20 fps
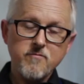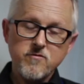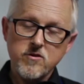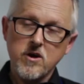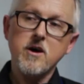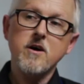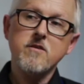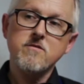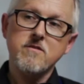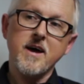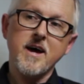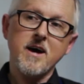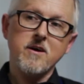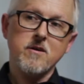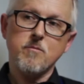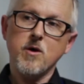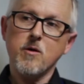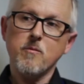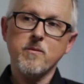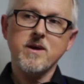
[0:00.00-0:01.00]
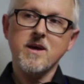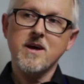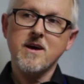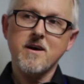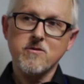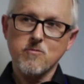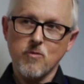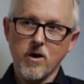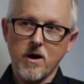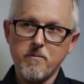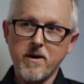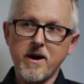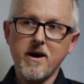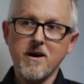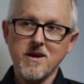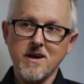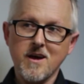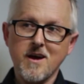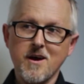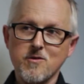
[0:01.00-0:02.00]
turned down about a year's
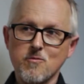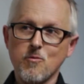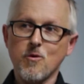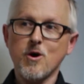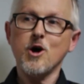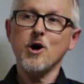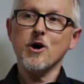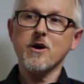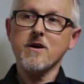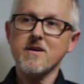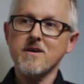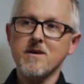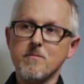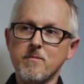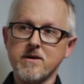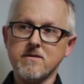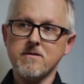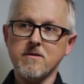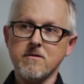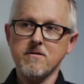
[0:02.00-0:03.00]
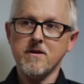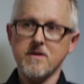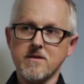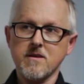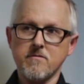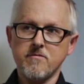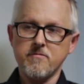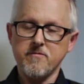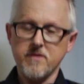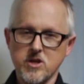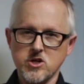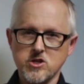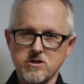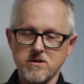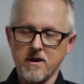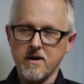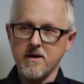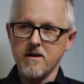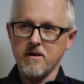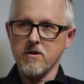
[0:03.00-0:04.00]
work by doing it. So I've finished
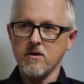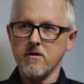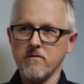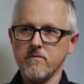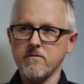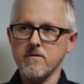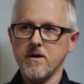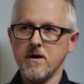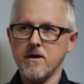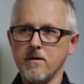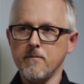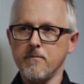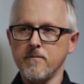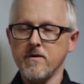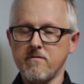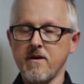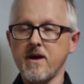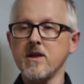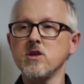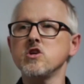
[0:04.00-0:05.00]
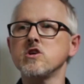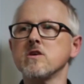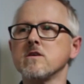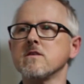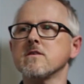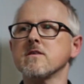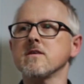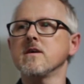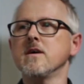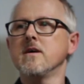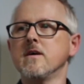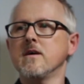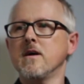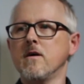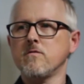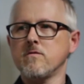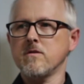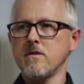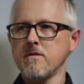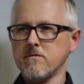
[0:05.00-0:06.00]
early on Avengers. I was
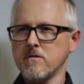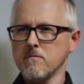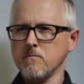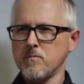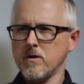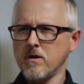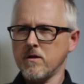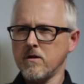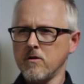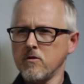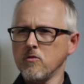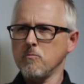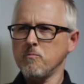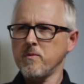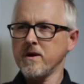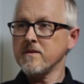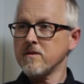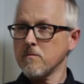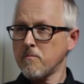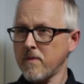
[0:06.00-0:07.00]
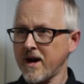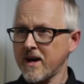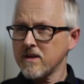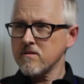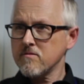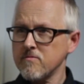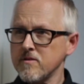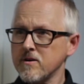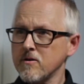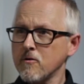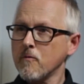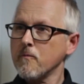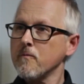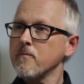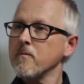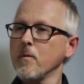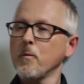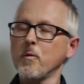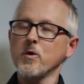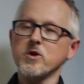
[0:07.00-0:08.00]
doing something on a new Peter Pan film,
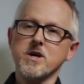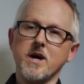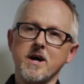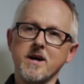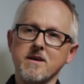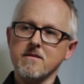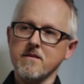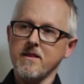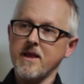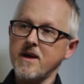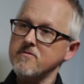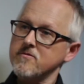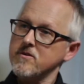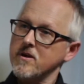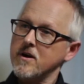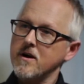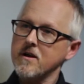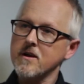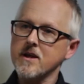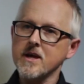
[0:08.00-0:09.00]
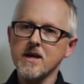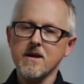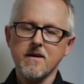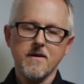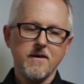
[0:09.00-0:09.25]
which I left early.